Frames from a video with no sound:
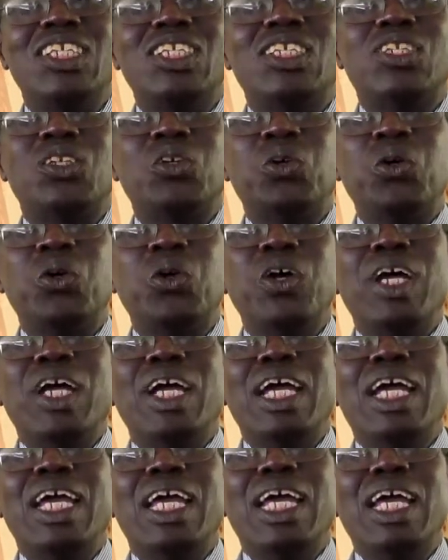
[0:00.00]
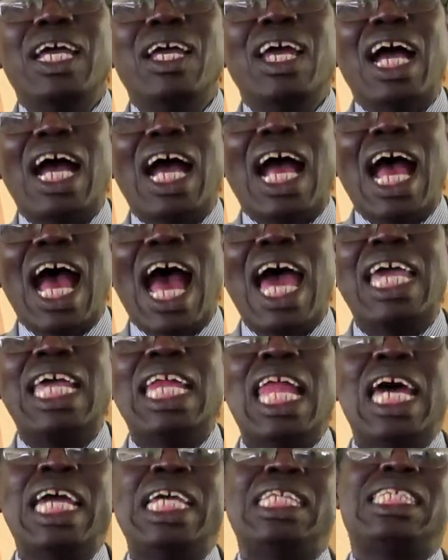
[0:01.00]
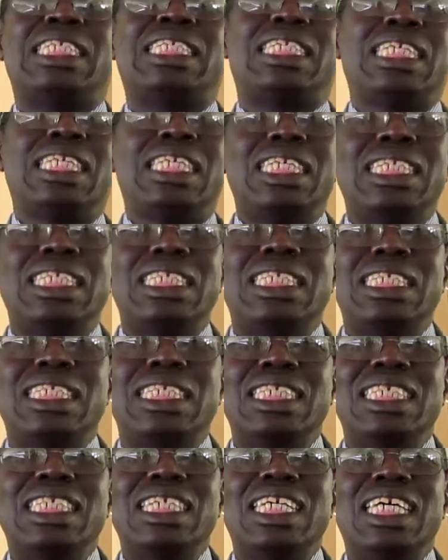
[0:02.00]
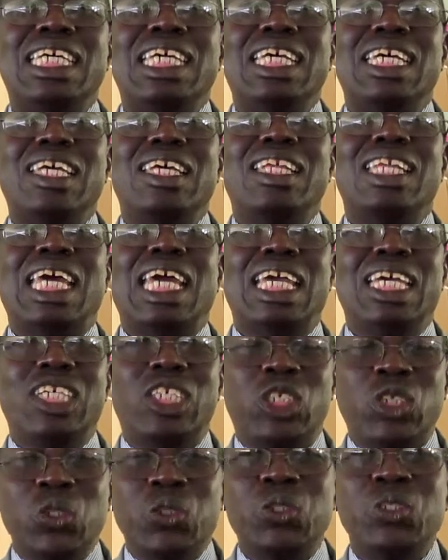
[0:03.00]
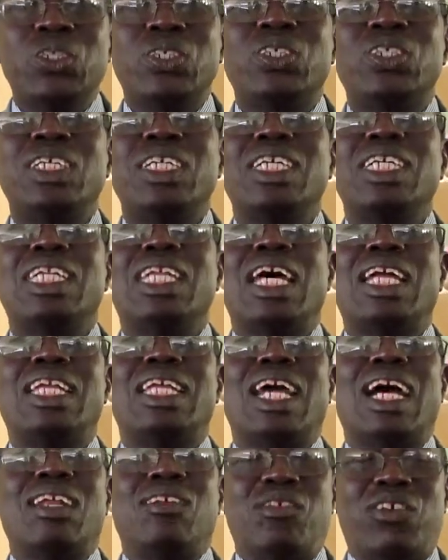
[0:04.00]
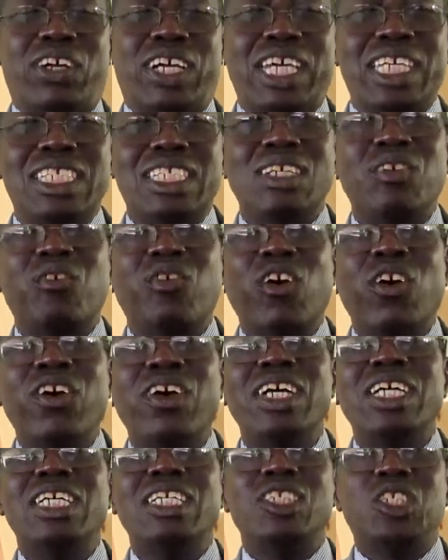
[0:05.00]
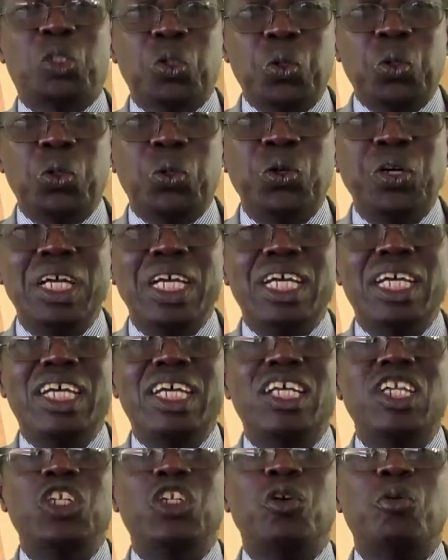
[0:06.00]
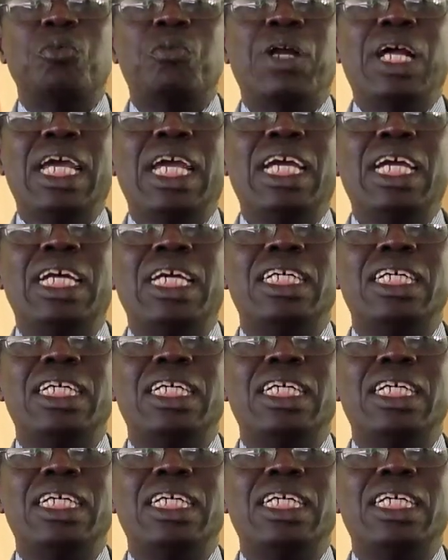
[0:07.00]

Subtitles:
to highlight the issues that they are advocating for, to bring